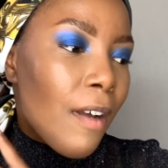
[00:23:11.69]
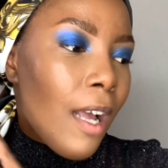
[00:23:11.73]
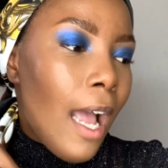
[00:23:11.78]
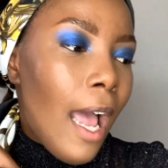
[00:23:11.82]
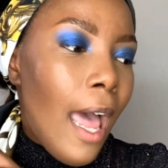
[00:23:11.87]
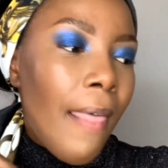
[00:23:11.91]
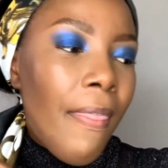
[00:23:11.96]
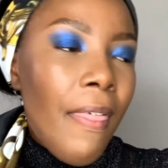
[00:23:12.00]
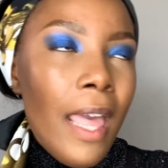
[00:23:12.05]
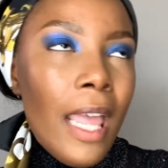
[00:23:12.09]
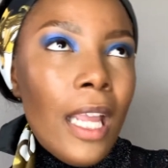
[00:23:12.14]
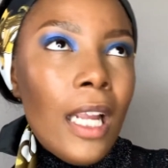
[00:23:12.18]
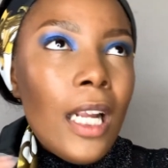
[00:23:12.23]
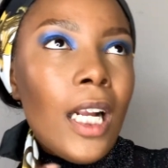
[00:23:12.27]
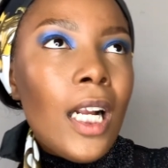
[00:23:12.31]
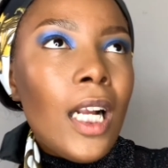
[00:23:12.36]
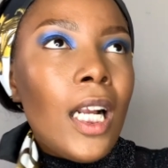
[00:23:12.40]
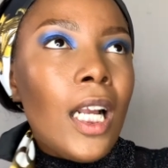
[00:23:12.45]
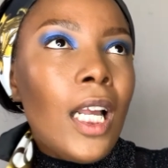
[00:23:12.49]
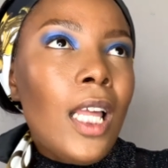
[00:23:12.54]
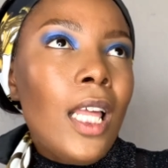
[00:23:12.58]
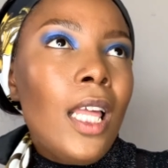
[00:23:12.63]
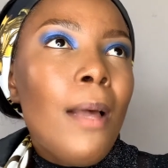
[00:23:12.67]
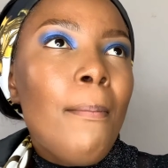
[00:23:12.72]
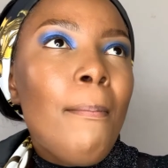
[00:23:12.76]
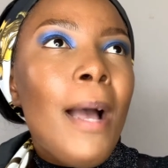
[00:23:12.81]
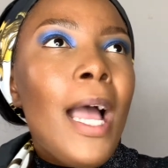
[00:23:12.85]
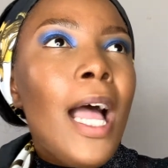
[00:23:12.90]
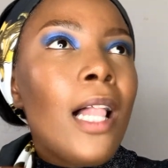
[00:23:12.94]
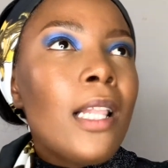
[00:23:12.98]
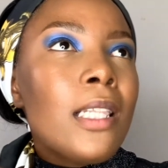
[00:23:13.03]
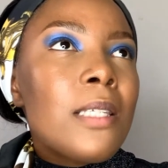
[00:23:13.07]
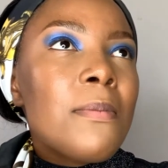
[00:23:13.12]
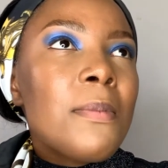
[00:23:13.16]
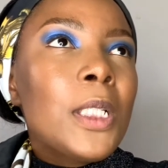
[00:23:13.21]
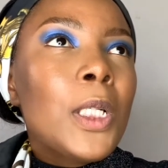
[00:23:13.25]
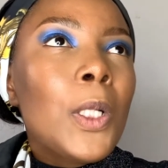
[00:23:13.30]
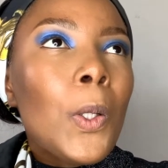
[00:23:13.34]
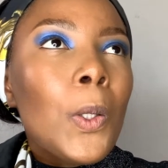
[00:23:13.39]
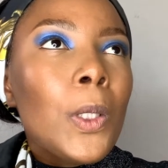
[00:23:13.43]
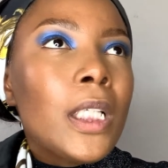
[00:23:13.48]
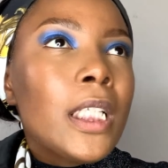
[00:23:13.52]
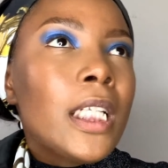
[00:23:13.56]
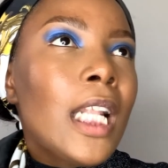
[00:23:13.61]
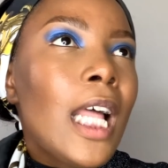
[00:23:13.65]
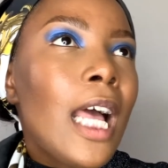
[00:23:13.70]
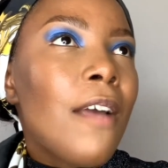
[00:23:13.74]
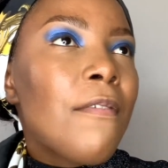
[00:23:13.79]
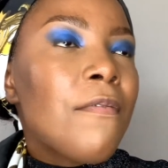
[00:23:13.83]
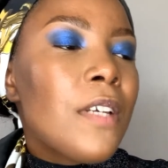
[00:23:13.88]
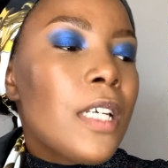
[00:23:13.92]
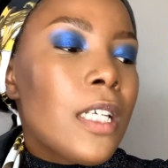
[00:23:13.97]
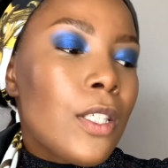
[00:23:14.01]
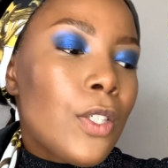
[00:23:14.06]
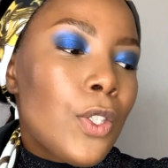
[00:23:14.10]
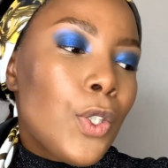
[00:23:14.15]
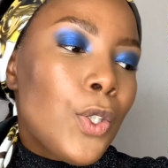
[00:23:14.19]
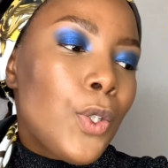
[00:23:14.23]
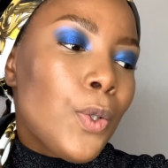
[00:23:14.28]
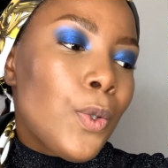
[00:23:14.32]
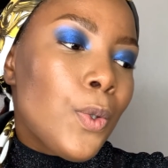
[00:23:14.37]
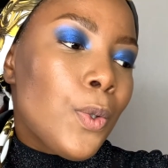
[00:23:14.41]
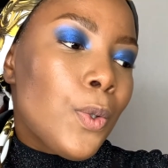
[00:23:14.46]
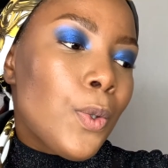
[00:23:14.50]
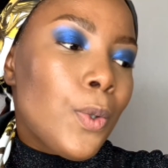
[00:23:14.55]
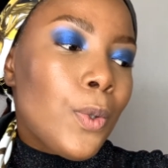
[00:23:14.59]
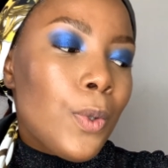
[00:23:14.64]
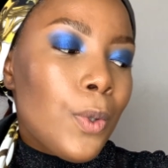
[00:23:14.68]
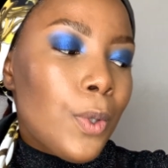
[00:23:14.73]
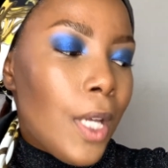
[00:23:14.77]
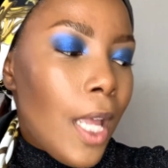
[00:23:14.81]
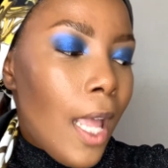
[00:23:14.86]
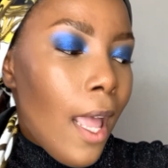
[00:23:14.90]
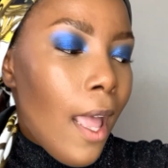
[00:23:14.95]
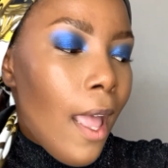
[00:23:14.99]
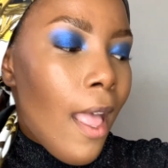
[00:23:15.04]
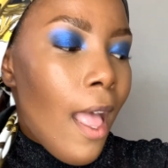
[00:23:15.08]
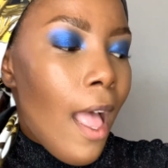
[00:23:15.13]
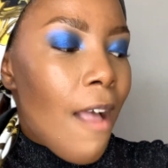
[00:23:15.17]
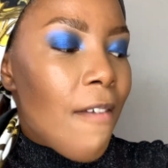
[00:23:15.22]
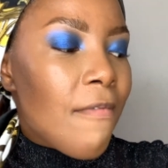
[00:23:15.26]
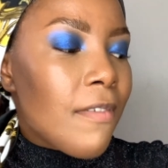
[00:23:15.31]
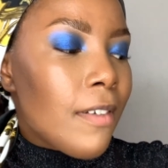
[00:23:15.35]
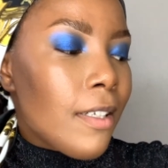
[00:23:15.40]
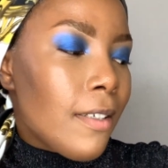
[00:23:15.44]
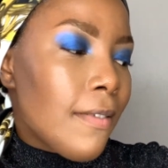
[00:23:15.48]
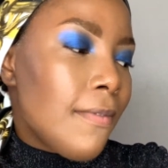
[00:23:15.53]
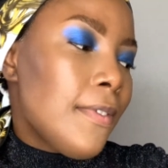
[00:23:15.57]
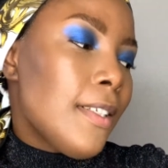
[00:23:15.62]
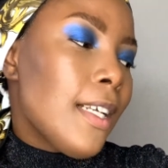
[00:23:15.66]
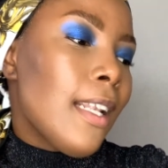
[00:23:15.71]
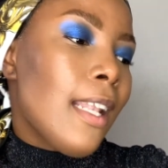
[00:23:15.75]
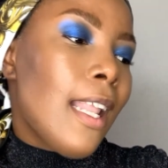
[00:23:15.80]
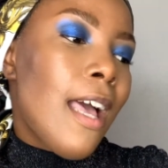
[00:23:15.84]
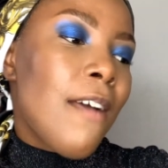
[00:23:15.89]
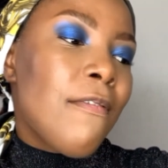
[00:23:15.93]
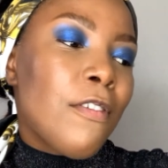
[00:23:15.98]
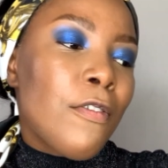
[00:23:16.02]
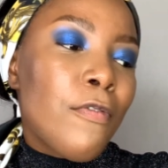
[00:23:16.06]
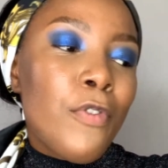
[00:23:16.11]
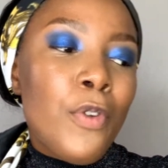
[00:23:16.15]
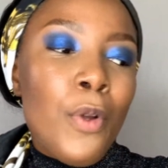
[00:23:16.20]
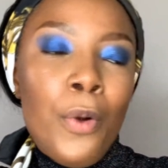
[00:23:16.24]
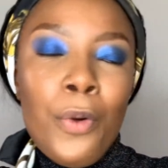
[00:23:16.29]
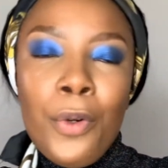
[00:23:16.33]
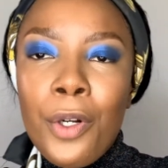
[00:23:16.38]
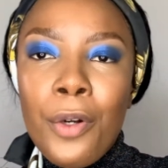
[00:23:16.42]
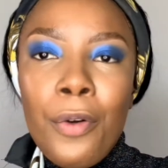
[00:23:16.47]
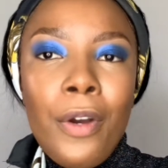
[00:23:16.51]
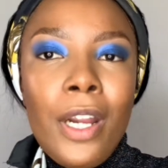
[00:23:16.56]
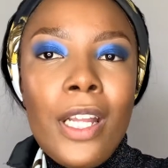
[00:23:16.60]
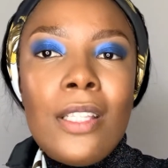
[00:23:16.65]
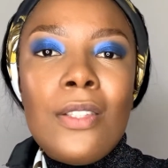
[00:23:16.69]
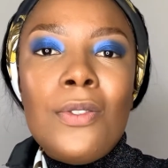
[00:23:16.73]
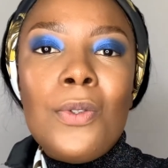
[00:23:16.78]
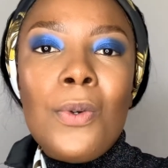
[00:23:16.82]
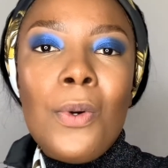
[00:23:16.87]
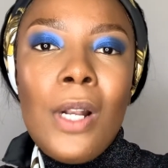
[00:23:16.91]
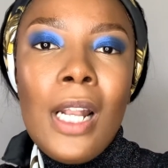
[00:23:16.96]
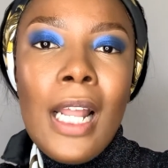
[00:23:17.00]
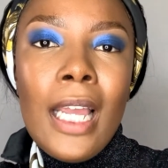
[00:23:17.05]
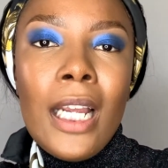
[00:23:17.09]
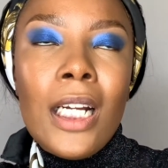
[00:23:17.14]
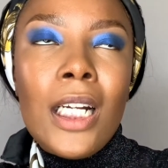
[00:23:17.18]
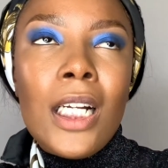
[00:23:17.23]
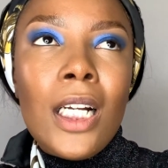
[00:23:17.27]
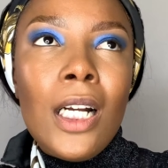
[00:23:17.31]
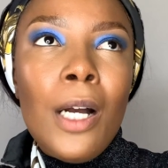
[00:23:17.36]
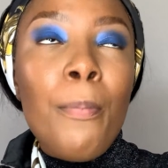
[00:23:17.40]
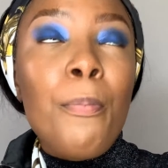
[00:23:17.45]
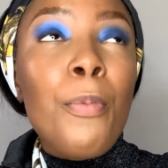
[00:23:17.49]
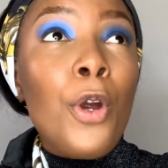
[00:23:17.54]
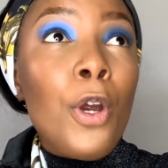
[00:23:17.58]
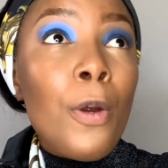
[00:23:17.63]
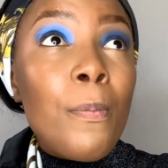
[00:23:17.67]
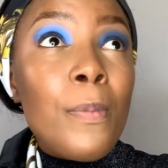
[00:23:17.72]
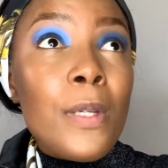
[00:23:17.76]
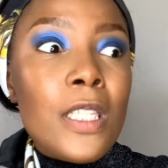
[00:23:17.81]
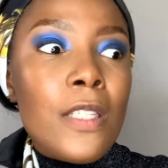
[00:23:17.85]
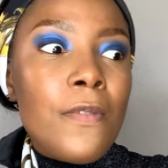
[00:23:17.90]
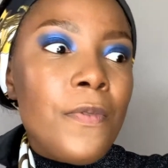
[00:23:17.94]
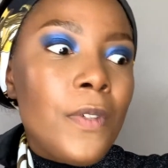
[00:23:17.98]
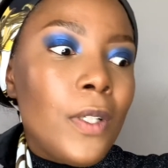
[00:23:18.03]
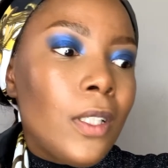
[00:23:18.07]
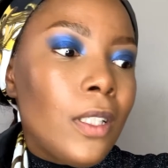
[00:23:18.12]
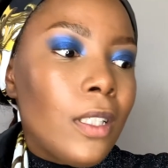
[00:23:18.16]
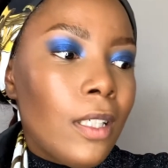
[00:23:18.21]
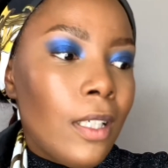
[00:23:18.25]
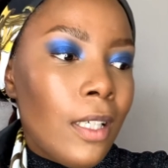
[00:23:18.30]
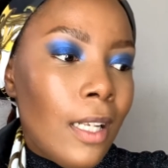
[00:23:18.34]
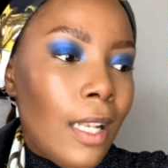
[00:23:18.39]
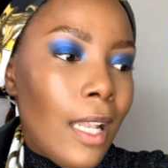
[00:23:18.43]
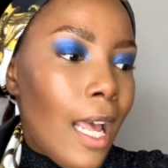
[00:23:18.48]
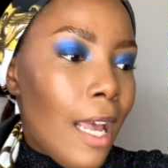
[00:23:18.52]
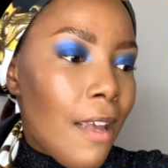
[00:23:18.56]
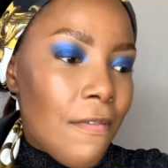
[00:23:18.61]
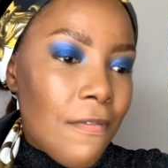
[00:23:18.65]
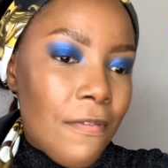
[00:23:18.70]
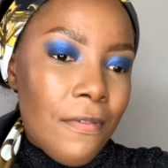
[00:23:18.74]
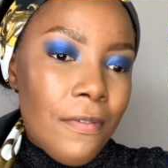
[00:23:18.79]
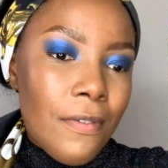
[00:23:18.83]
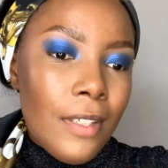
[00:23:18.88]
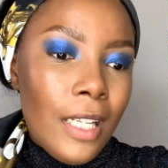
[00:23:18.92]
I think my ultimate goal in life is to have lived a life of no regrets, or like a purposeful life.